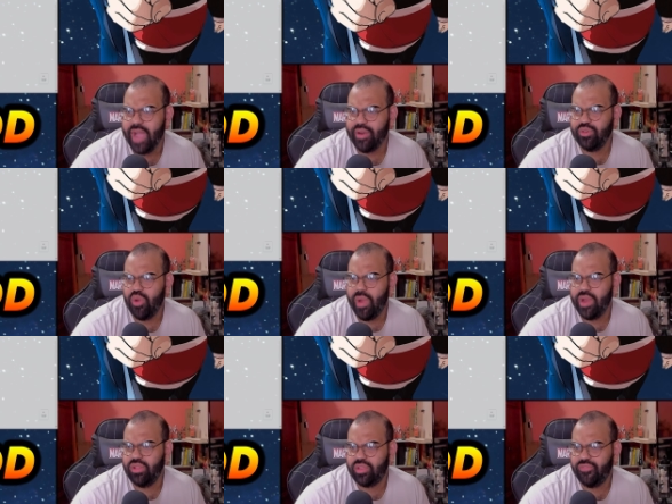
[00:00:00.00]
don't know why
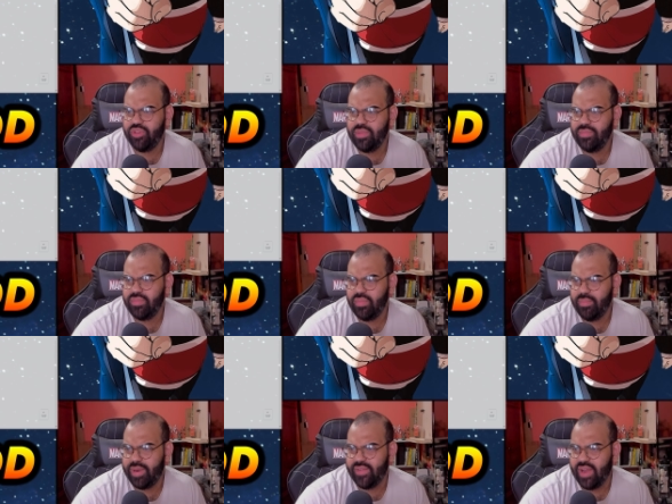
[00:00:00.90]
you're looking for him,
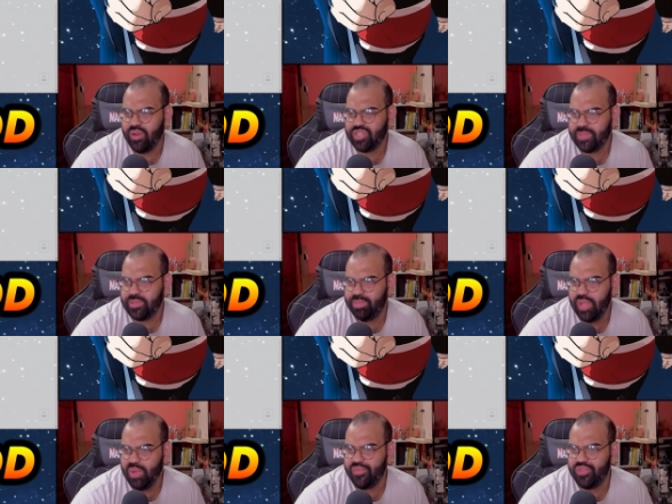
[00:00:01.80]
but I've got no time to
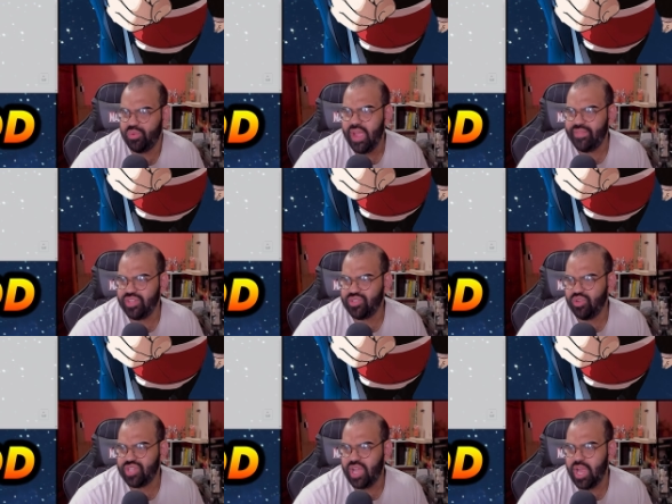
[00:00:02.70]
play with you. There's
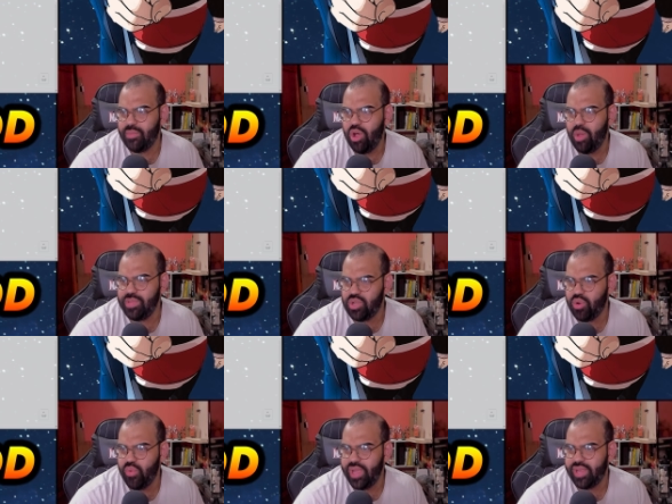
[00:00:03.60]
no time. I'll be
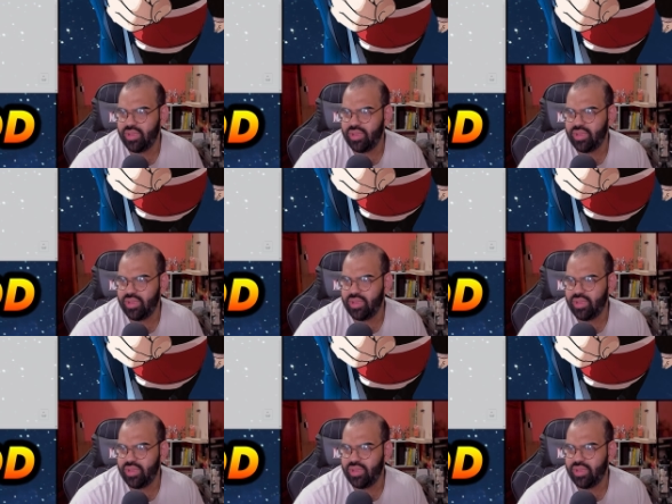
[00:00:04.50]
quick.